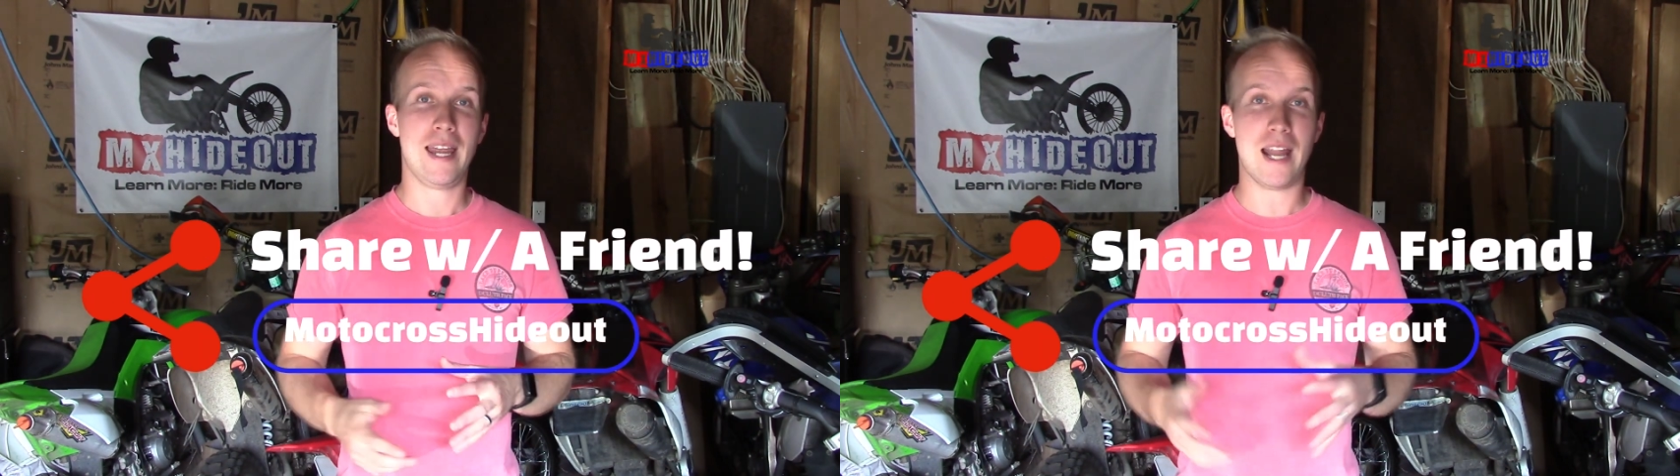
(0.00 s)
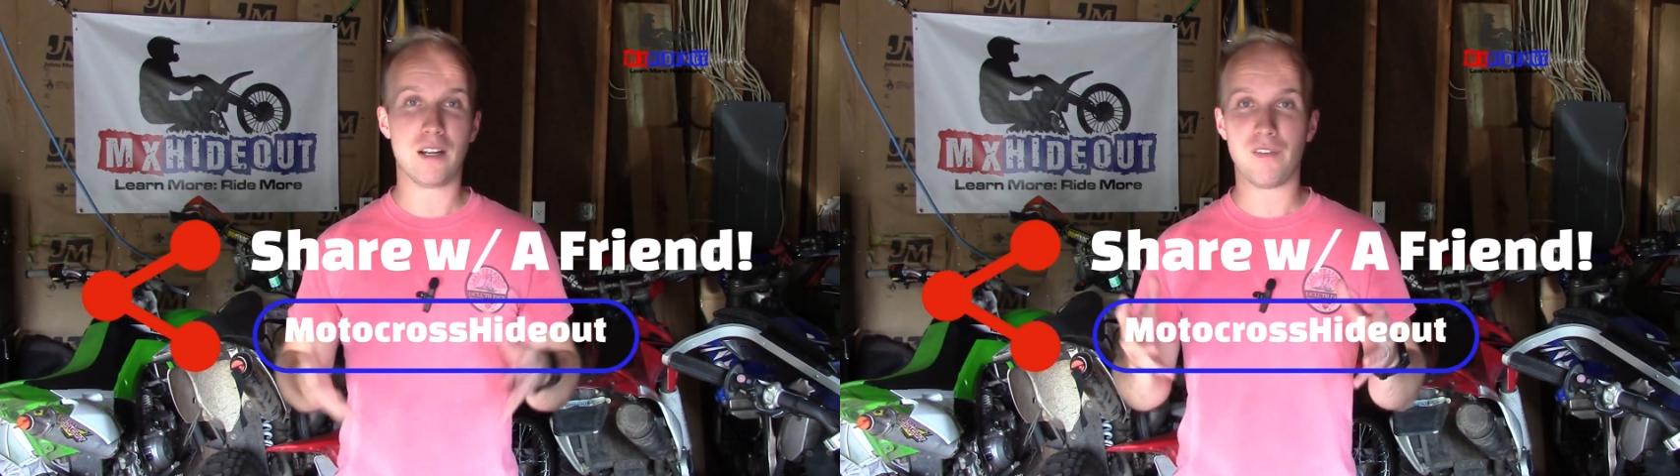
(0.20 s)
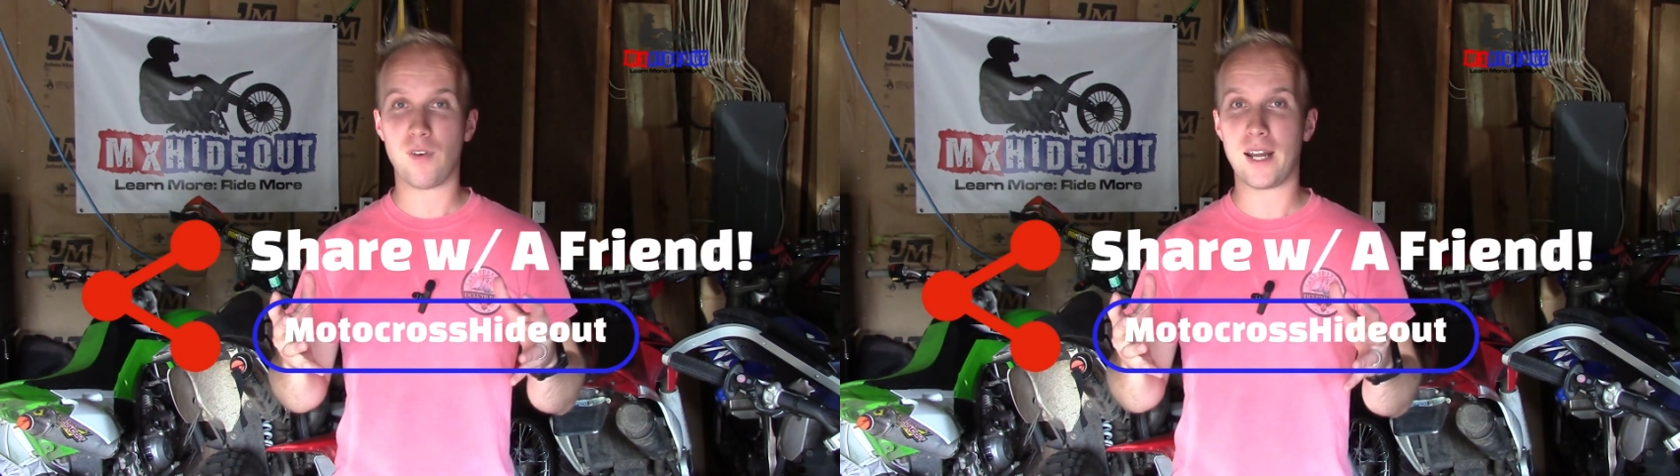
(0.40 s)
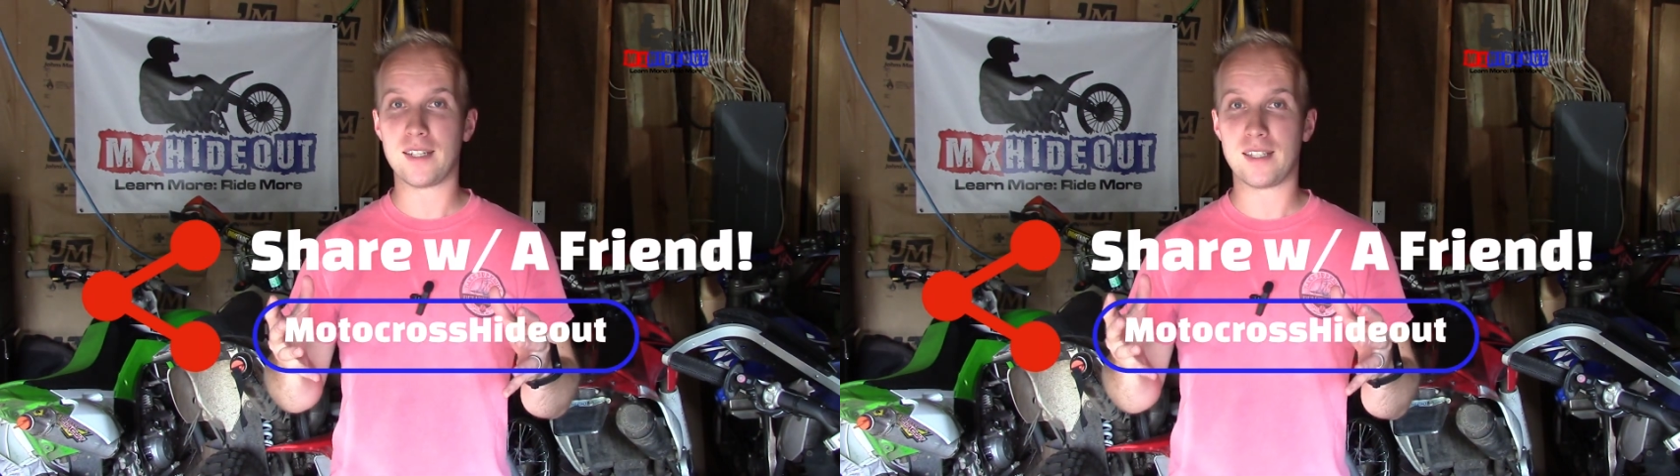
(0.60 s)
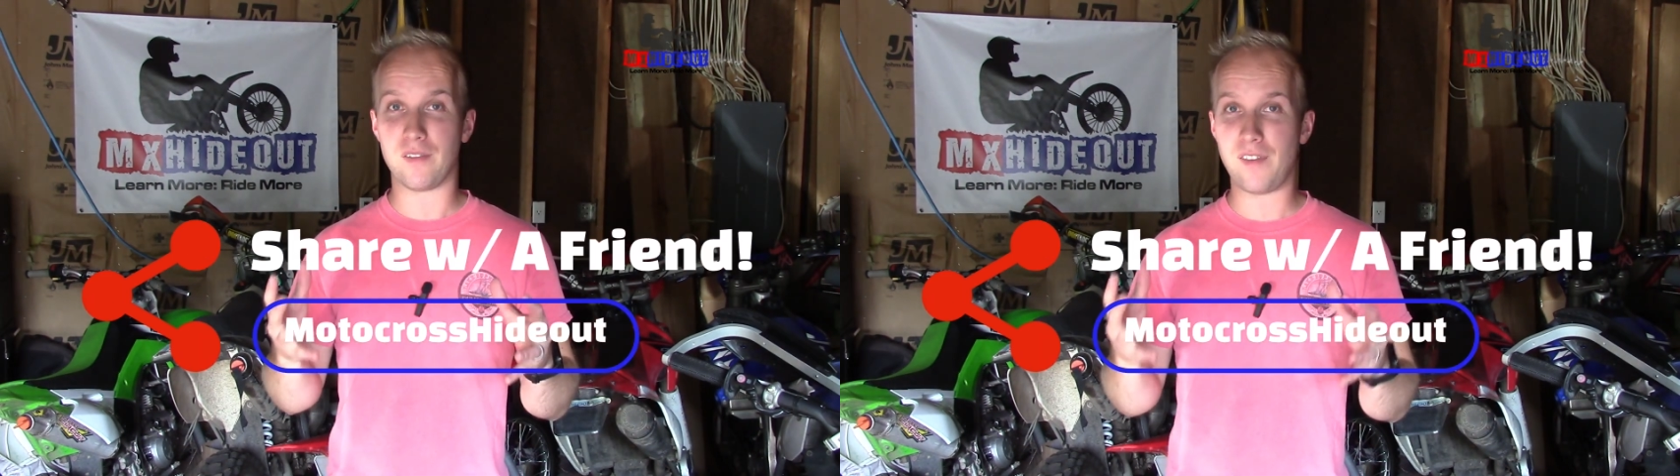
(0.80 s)
and your
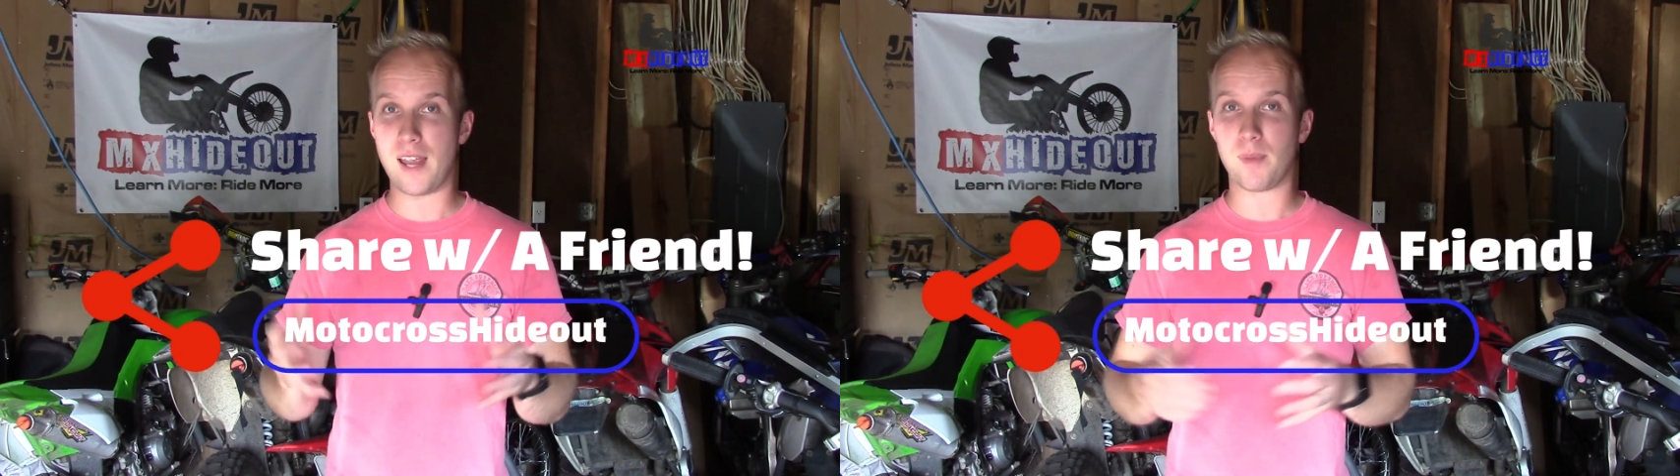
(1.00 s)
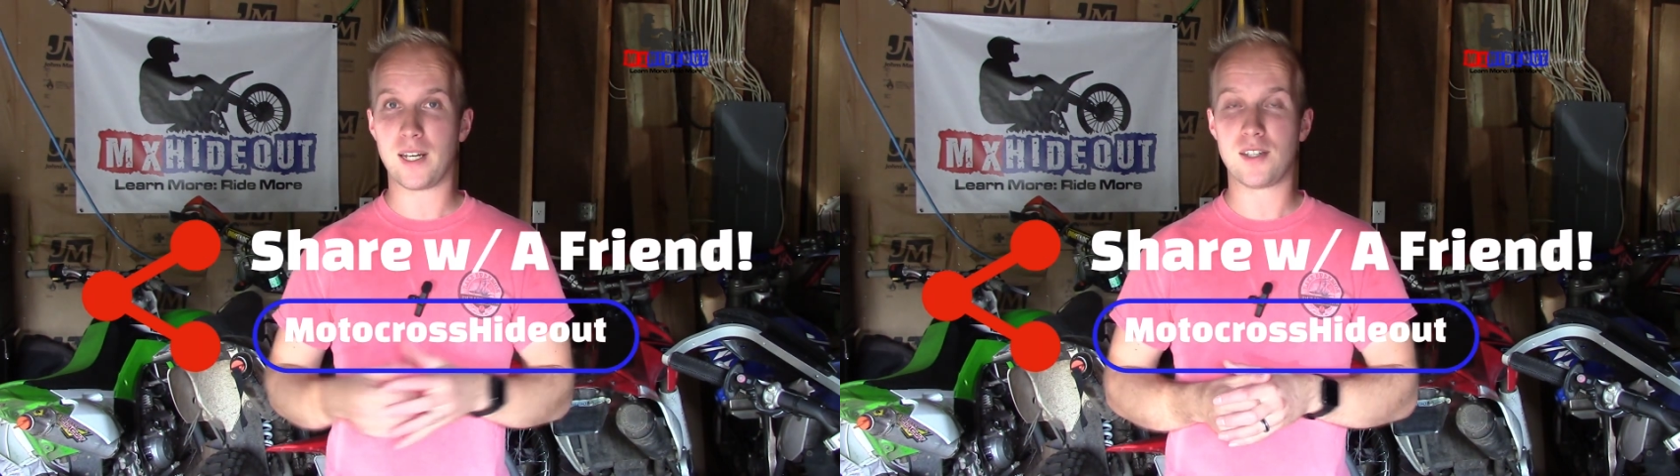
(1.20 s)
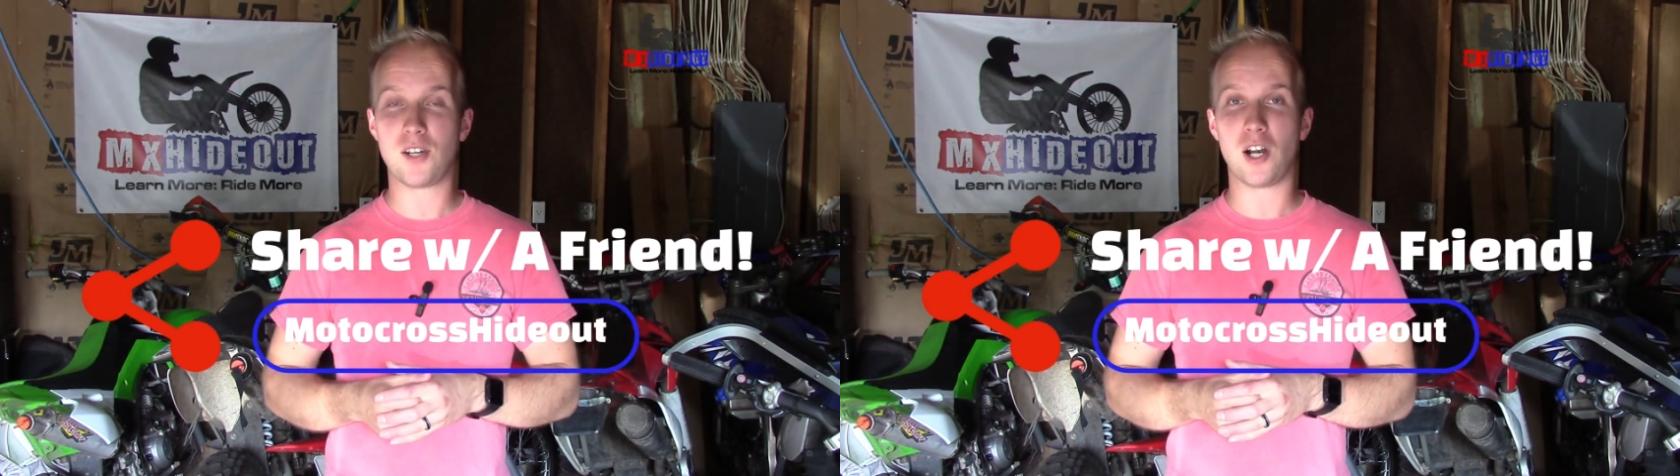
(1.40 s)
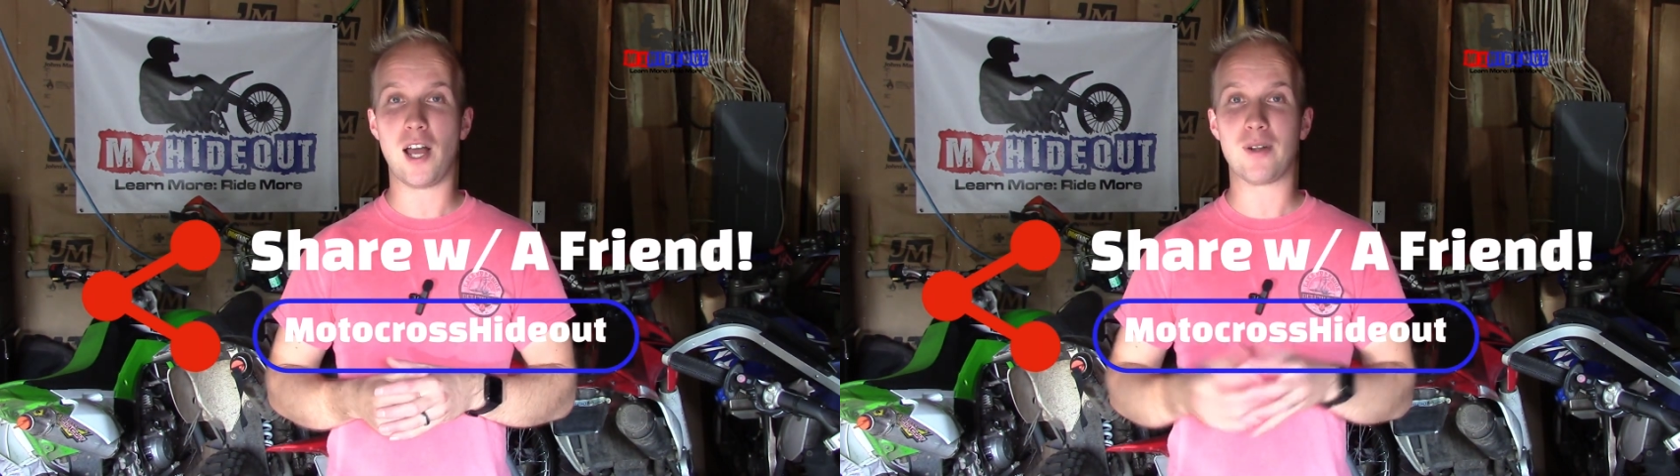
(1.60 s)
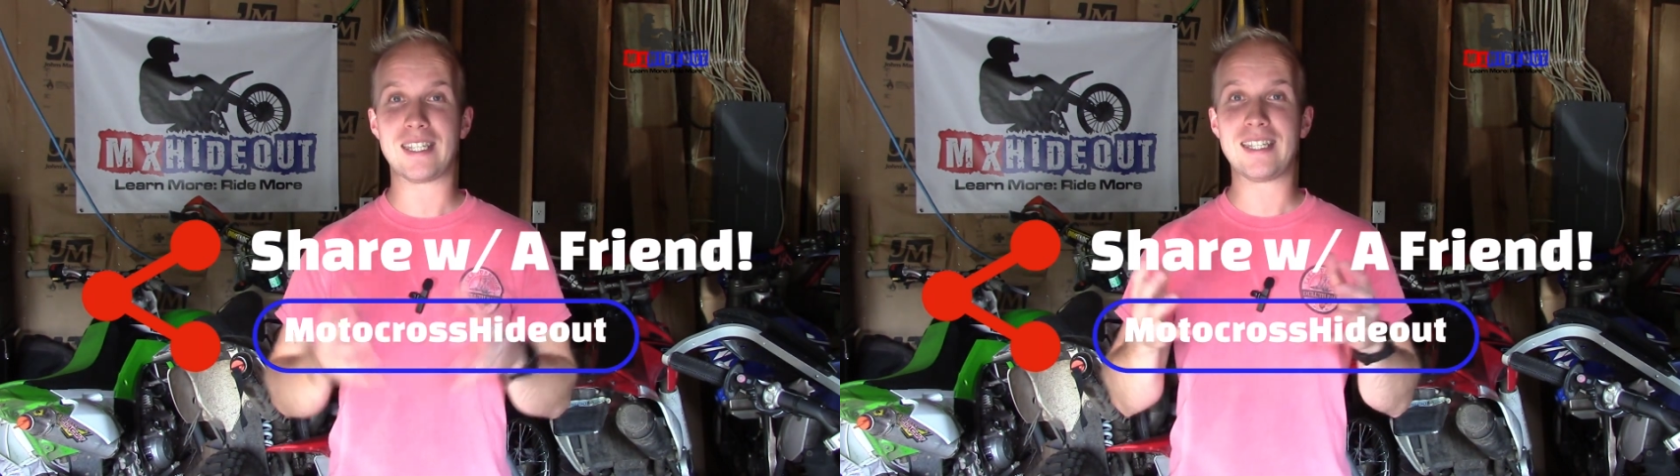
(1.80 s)
friends and family to start
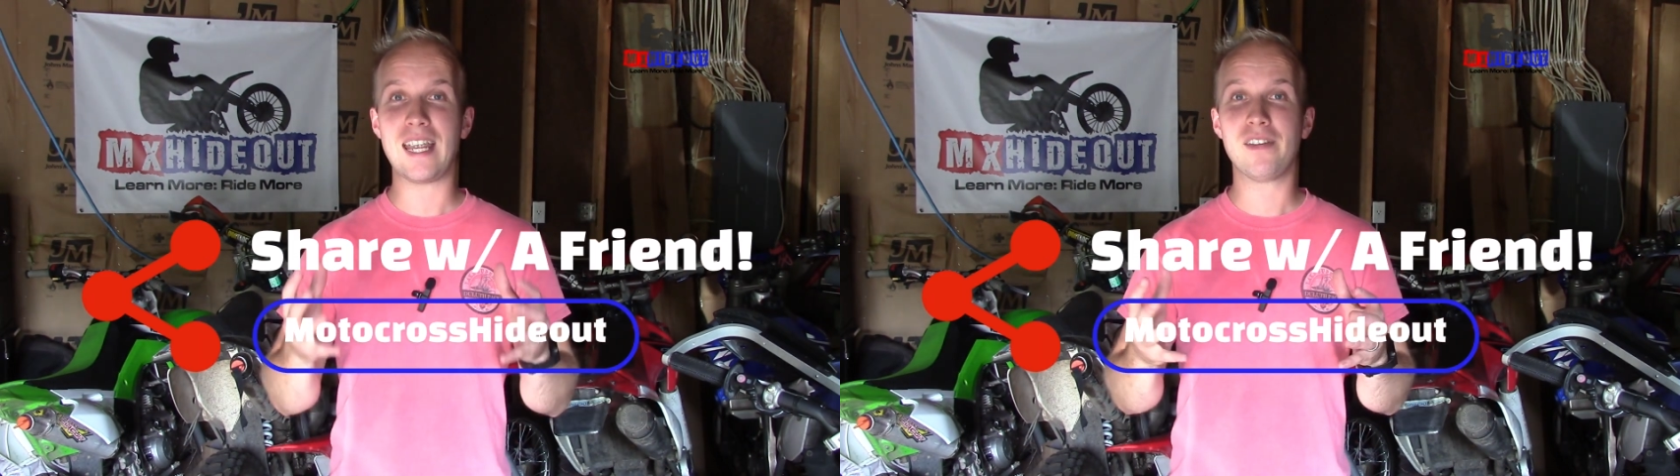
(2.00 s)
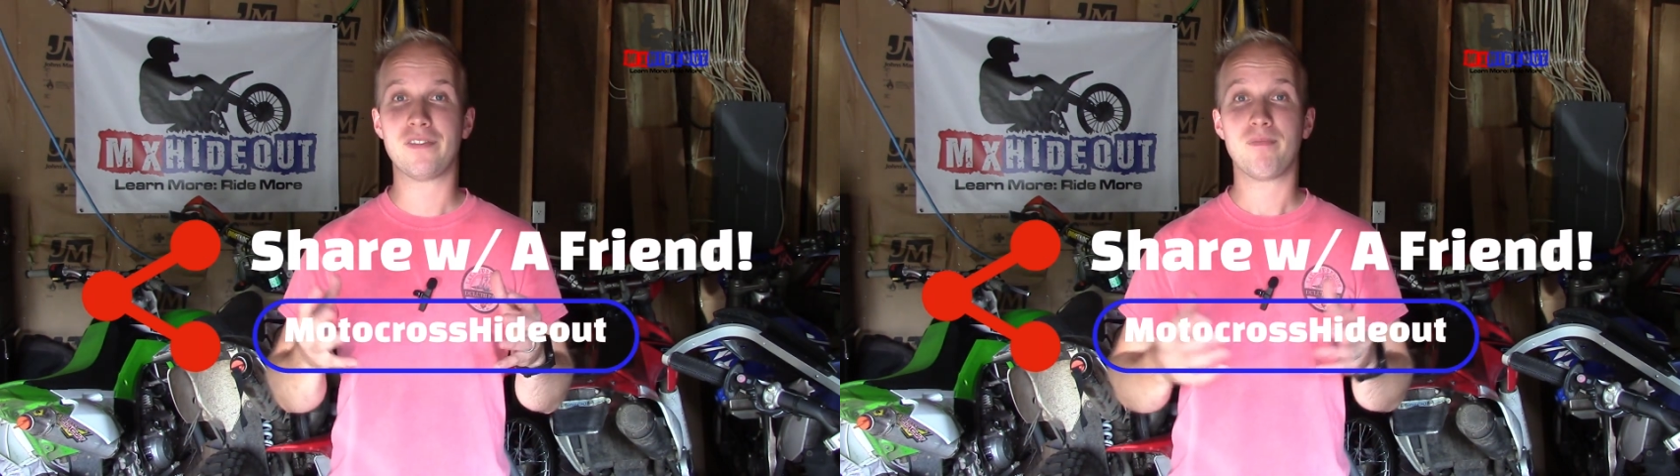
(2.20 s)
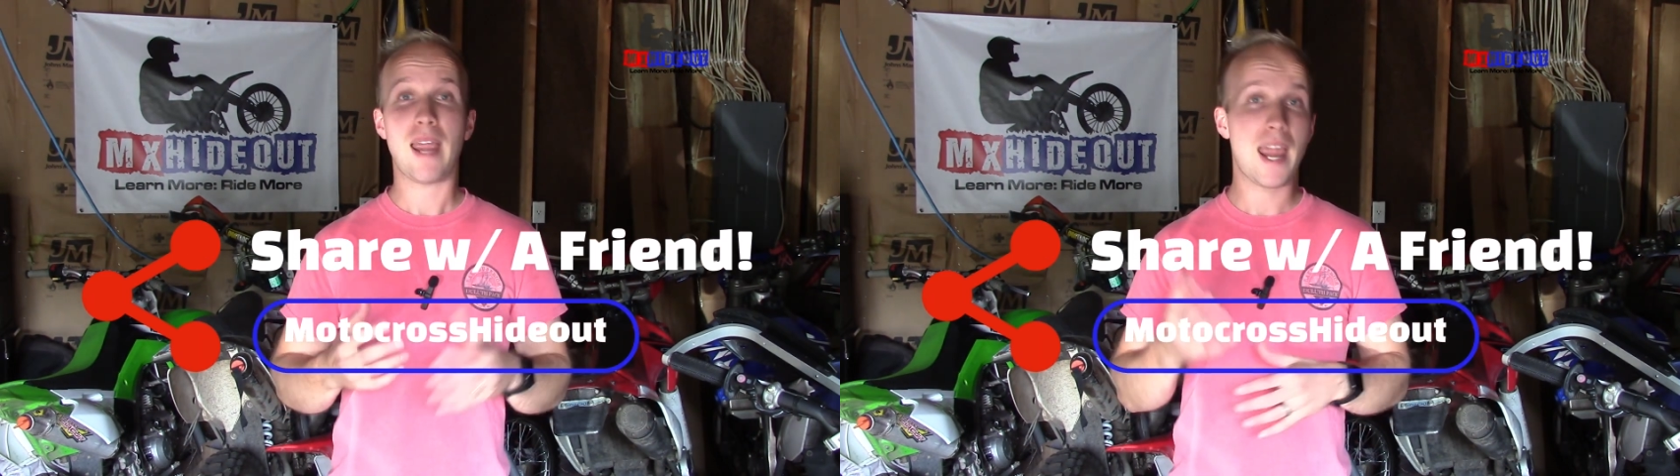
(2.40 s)
out safe